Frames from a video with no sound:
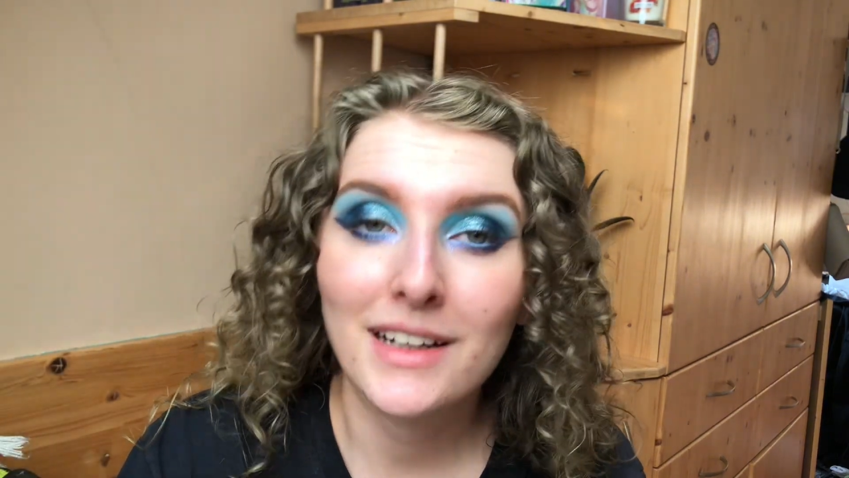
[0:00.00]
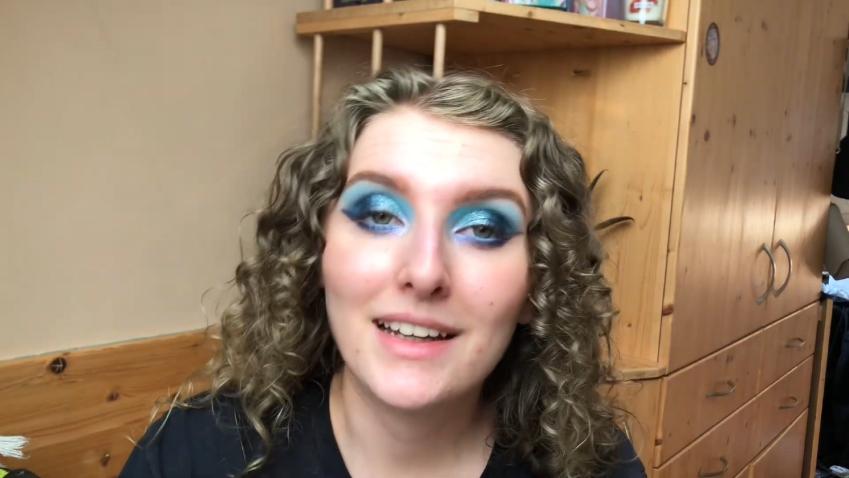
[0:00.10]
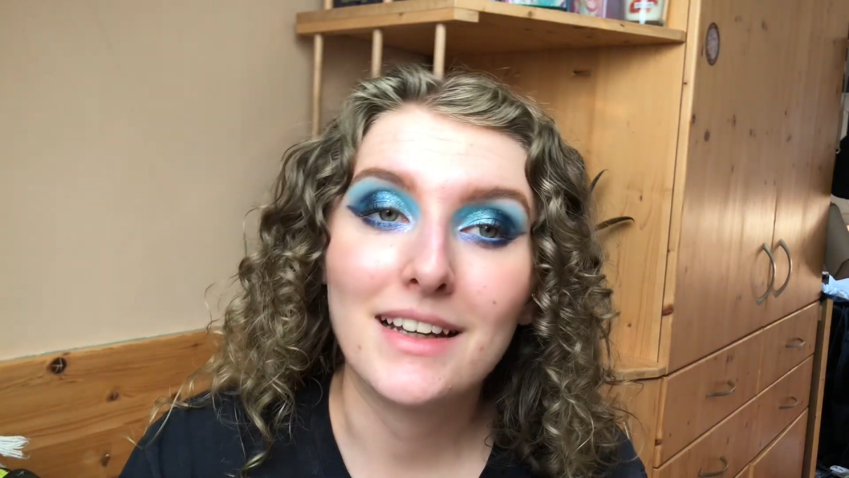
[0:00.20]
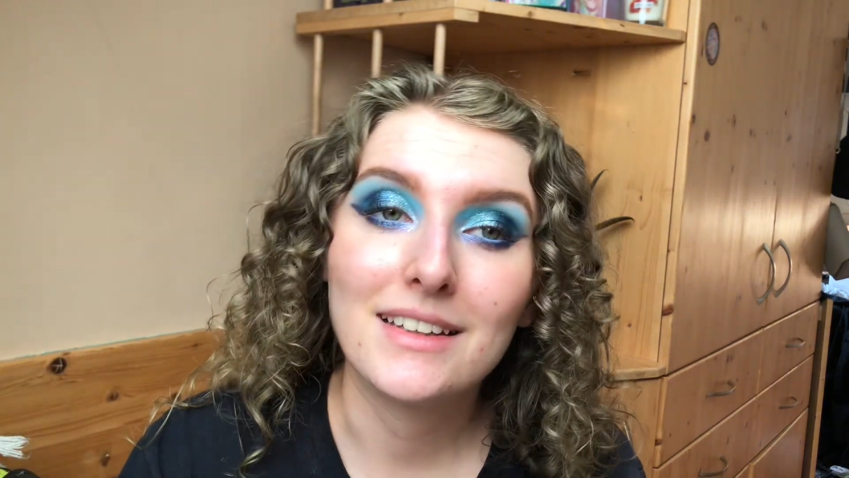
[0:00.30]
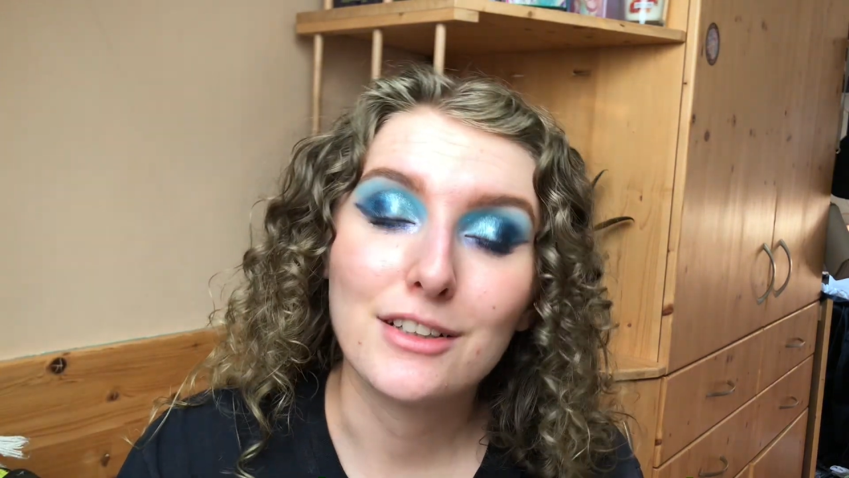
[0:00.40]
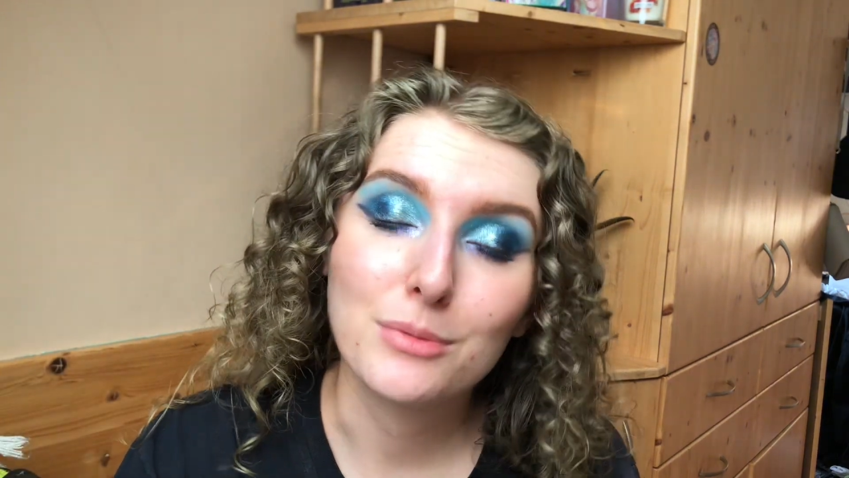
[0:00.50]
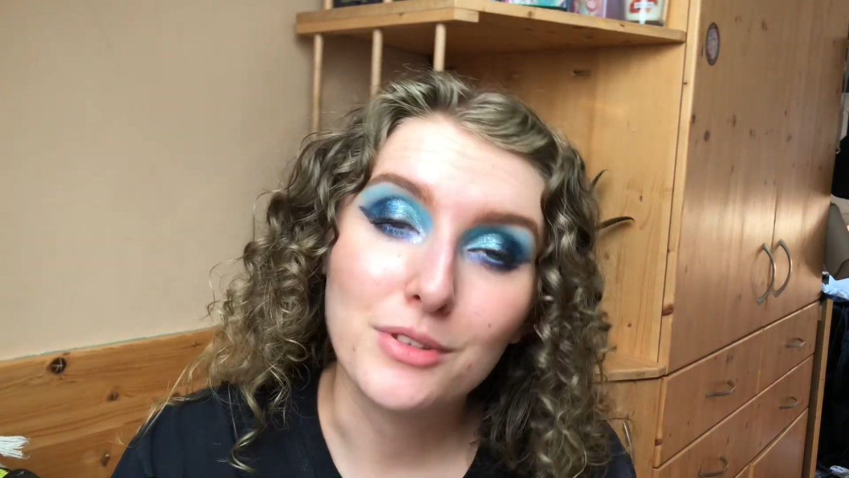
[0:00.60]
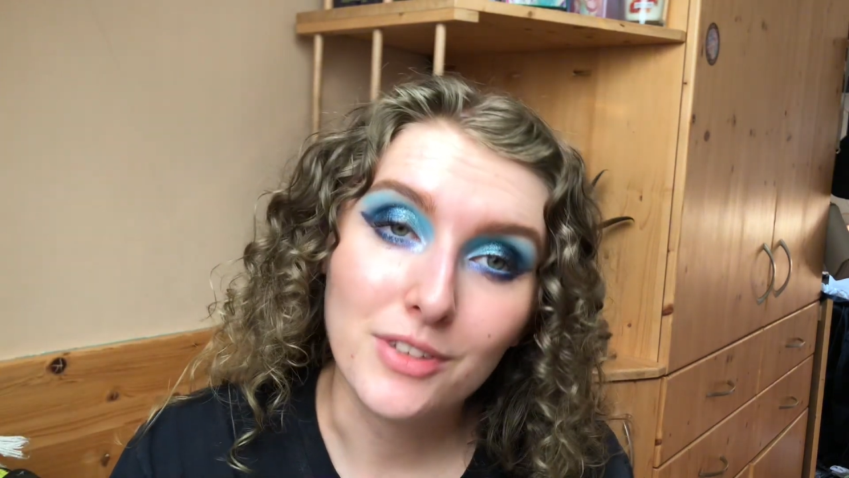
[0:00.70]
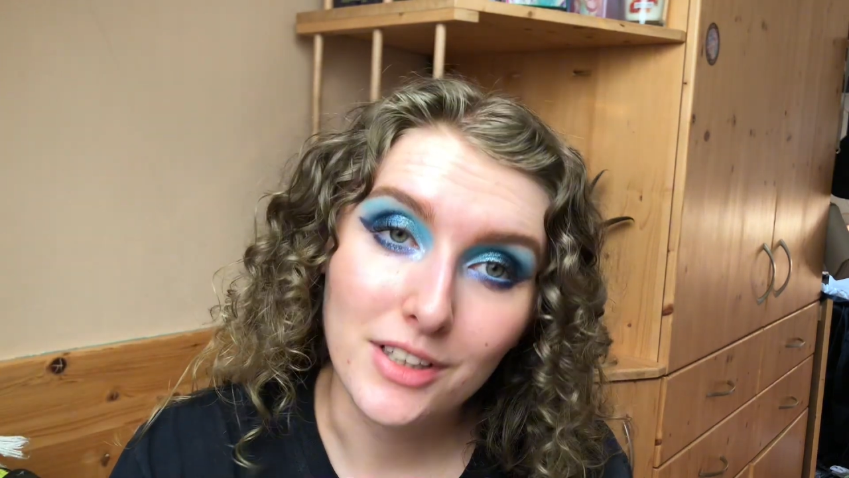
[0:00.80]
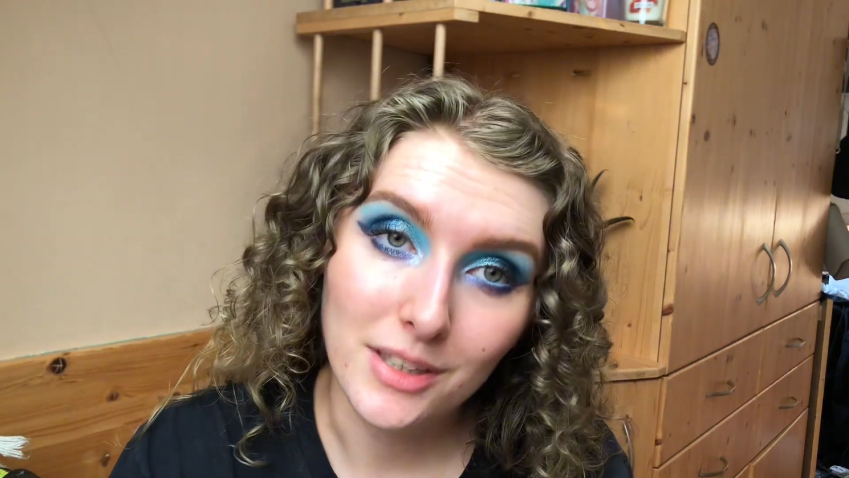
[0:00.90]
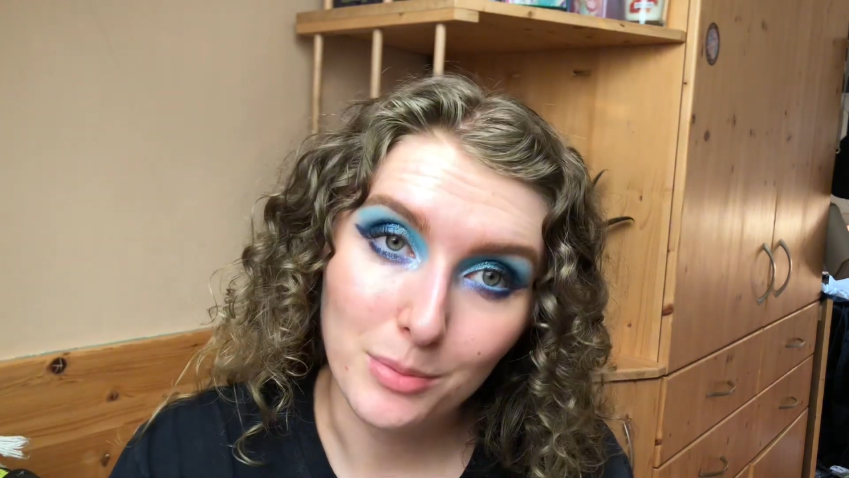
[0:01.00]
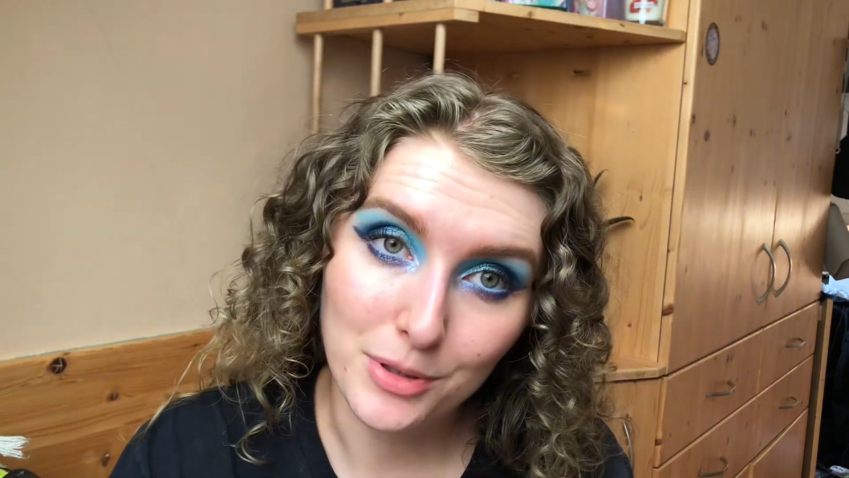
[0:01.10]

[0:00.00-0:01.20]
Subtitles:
and I'll be very happy